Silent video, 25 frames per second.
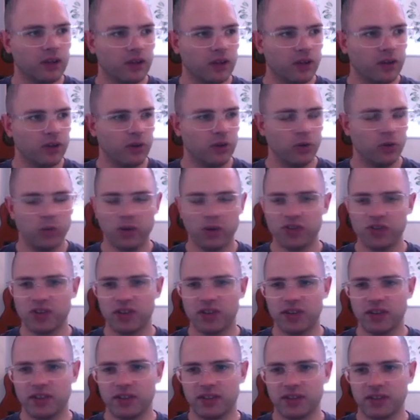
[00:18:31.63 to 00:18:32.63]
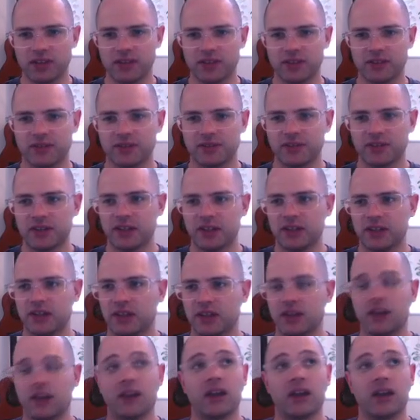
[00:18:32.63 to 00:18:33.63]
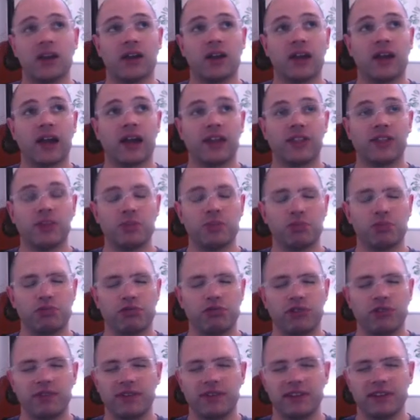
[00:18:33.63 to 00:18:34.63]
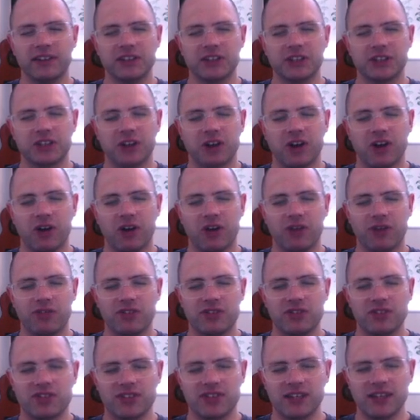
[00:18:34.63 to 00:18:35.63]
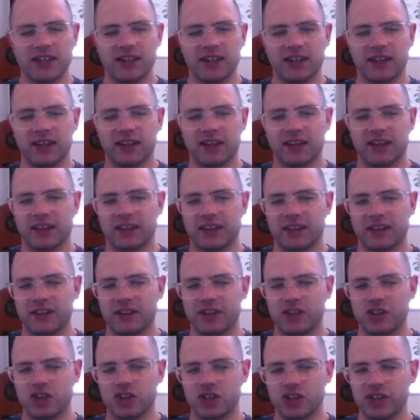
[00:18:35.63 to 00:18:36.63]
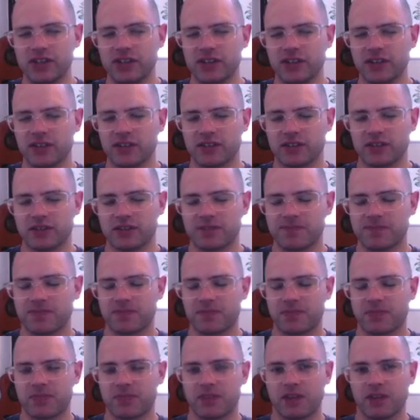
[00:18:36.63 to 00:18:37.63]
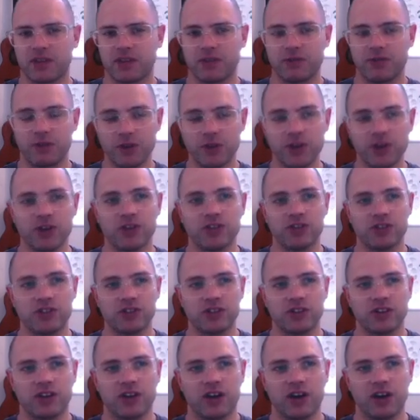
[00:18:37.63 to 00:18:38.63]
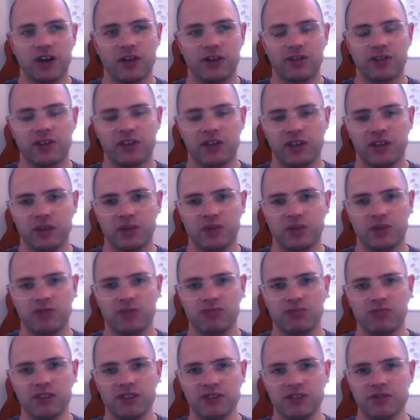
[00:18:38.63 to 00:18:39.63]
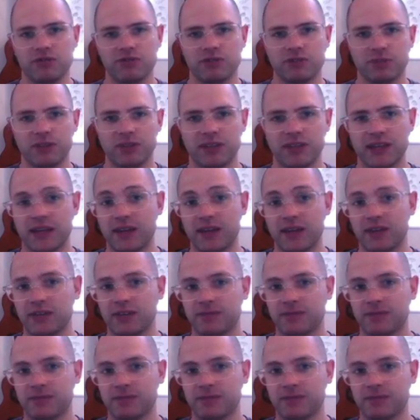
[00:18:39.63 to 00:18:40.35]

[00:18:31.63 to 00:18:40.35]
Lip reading: Who was it that had the privilege of seeing Jesus first after he was risen from the dead?